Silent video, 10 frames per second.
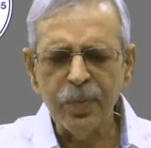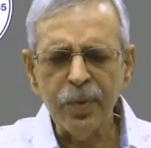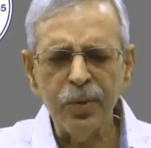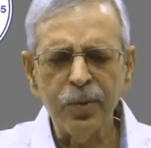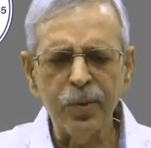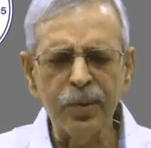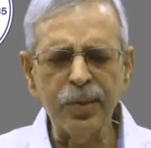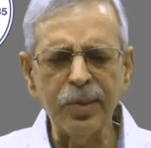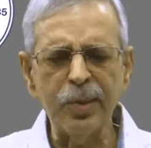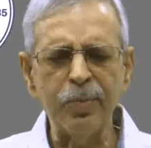So, this
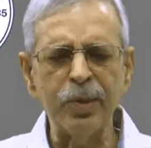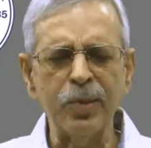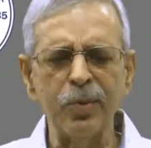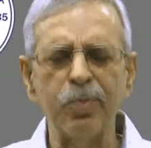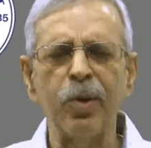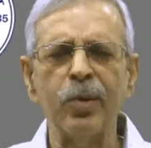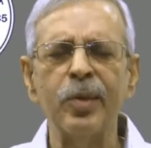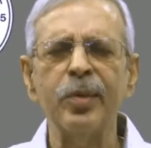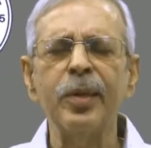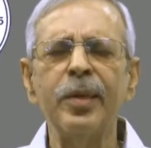is the basic
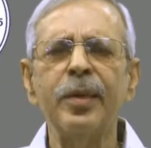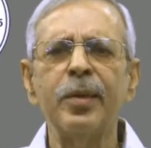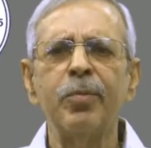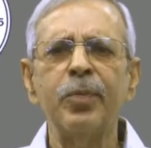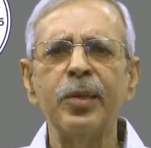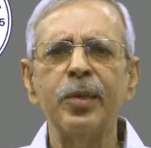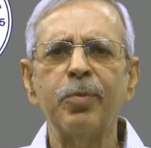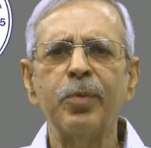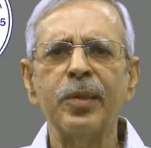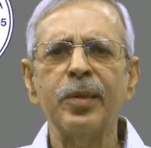model being
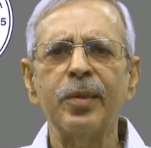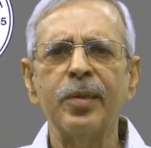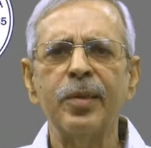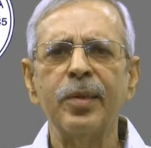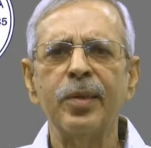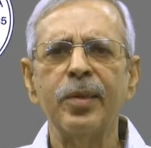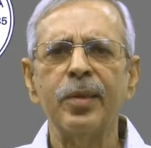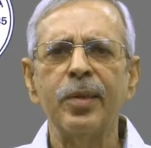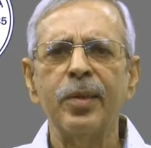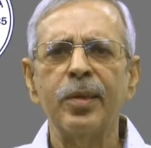represented here
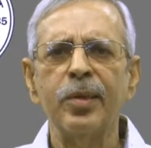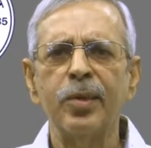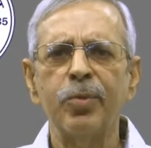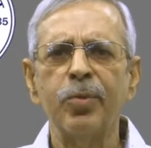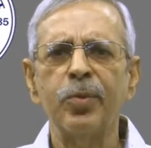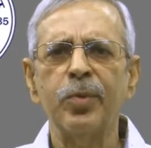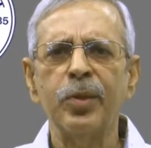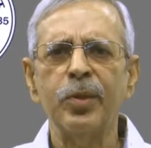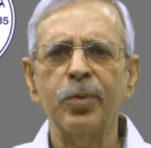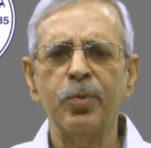in terms of
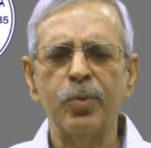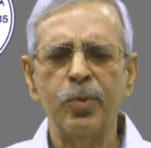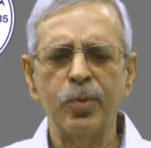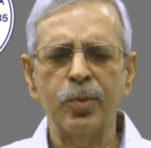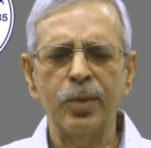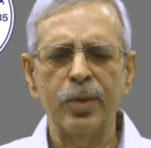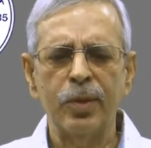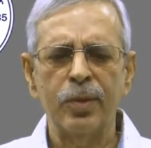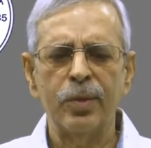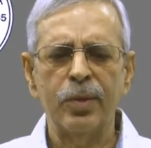the four
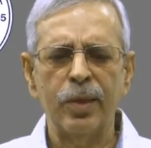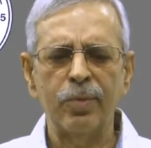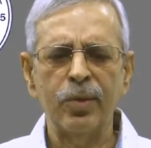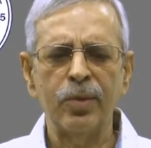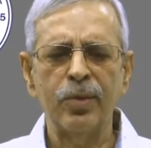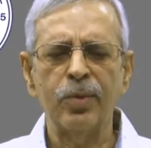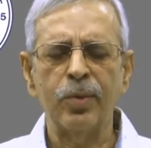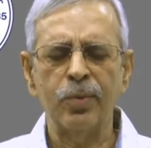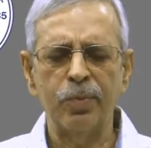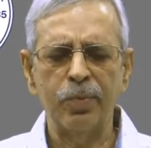dimensions
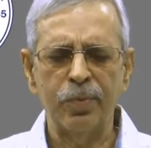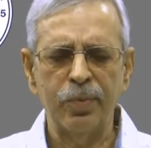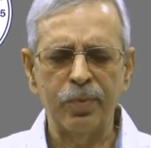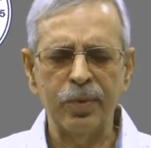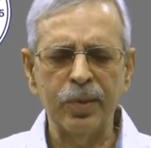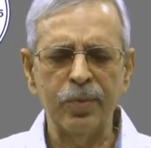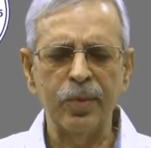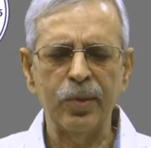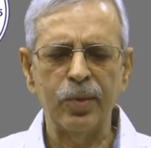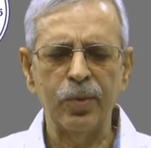of
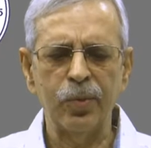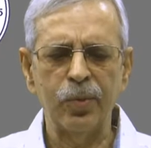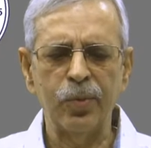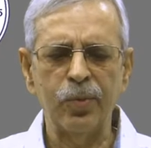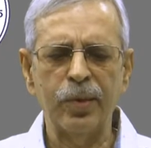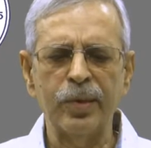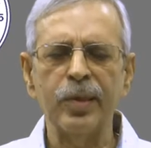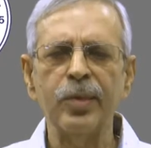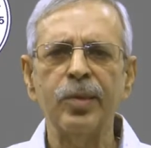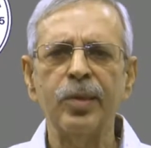behavior: the O,
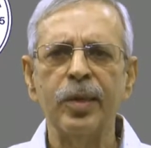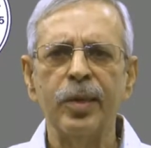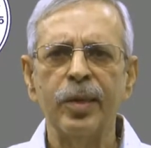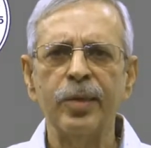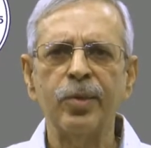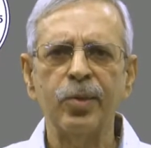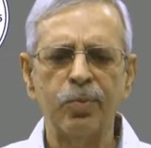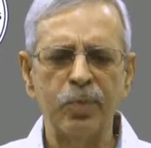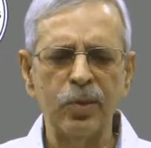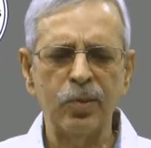oneness; S,
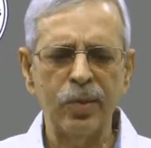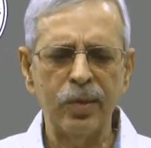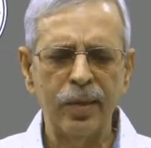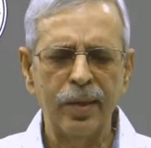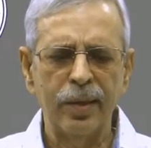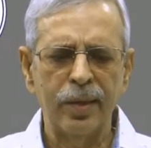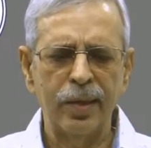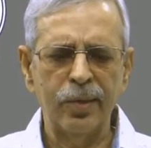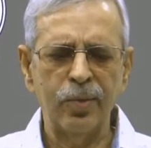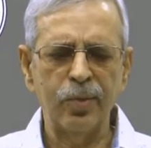spiritual;
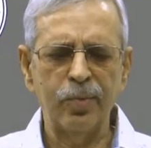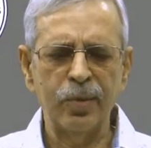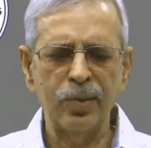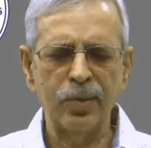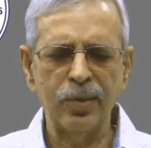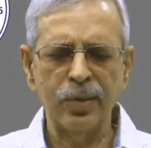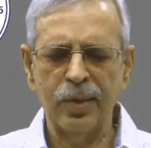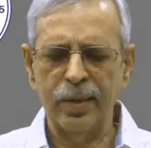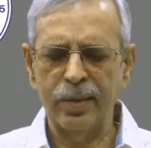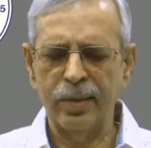H, humanistic;
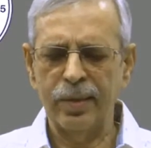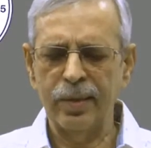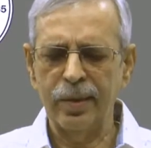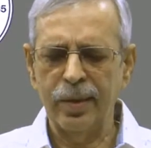and A,